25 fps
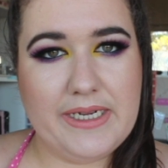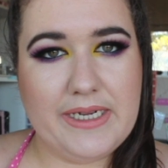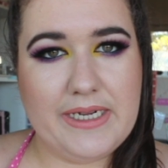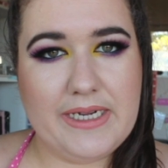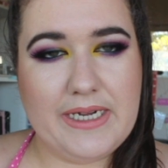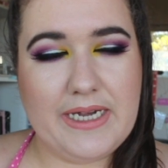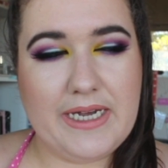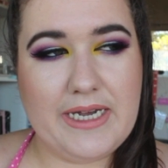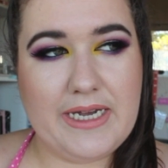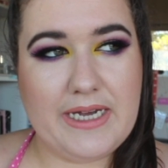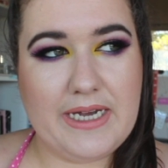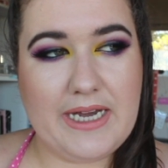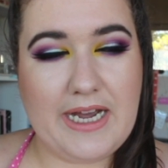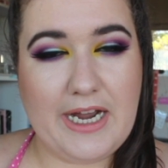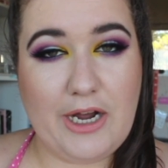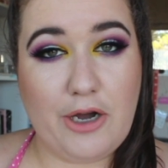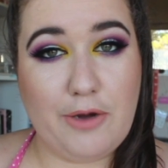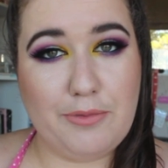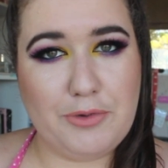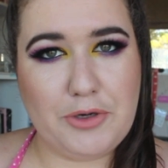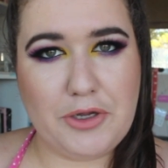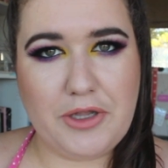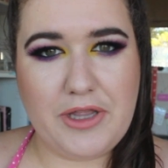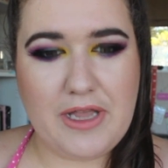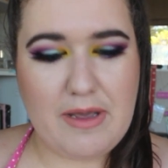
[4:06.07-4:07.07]
I
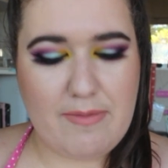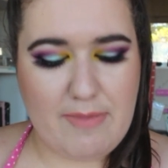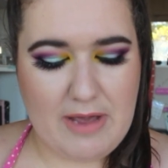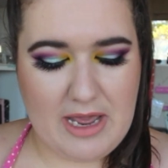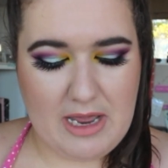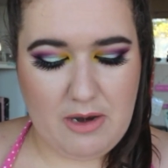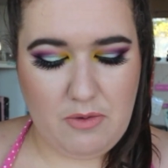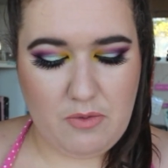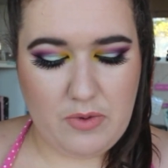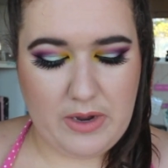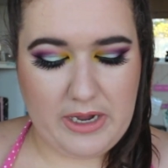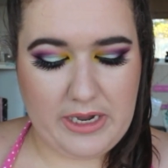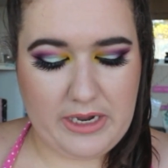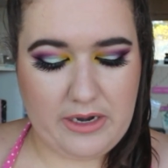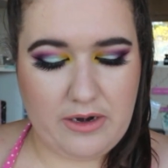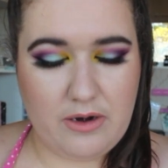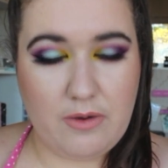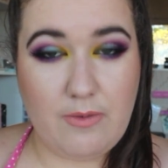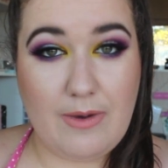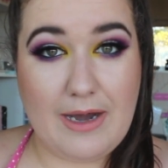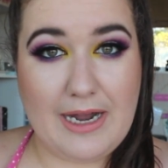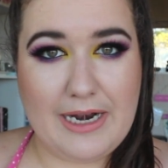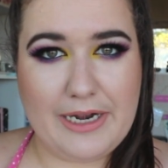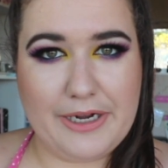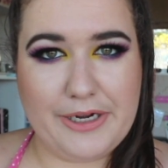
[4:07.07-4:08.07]
hopped on that bandwagon a
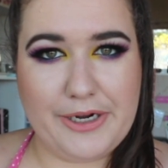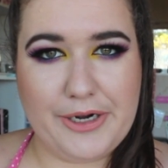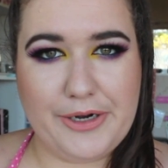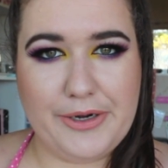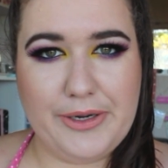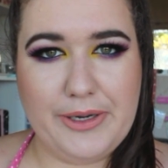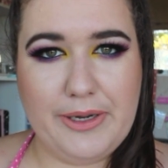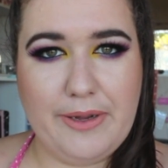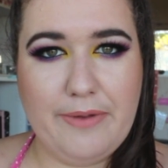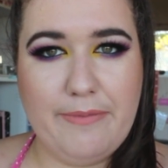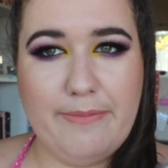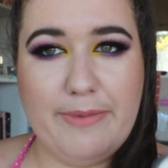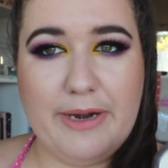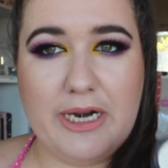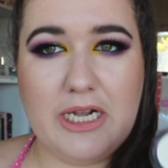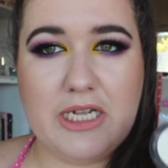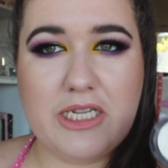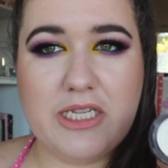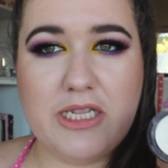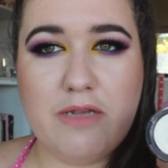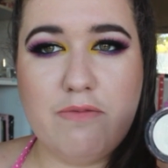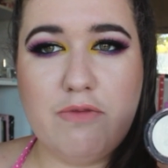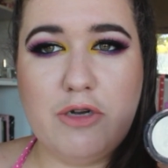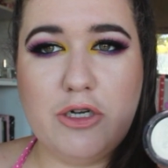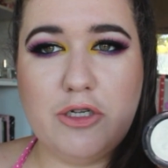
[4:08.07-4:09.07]
while ago, but it's
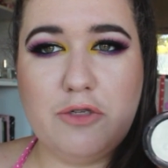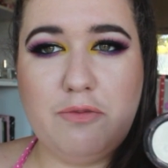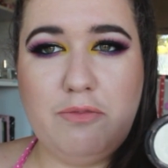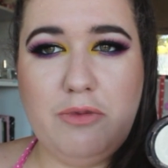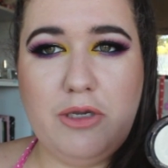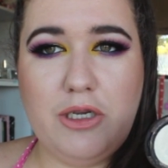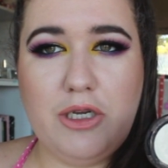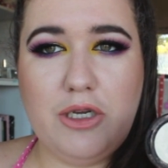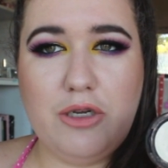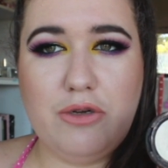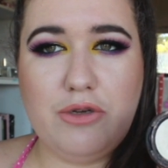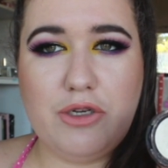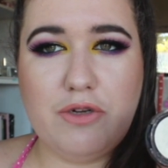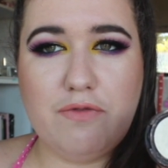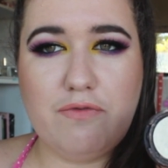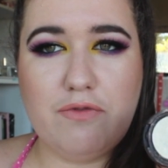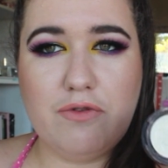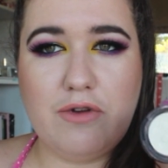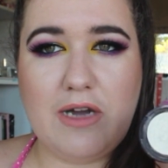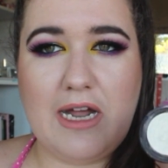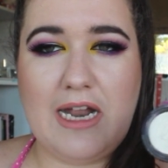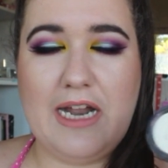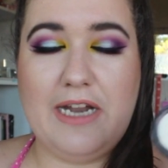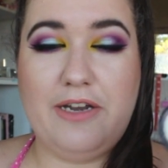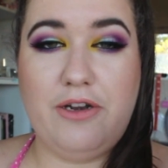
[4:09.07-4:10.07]
the most beautiful colour.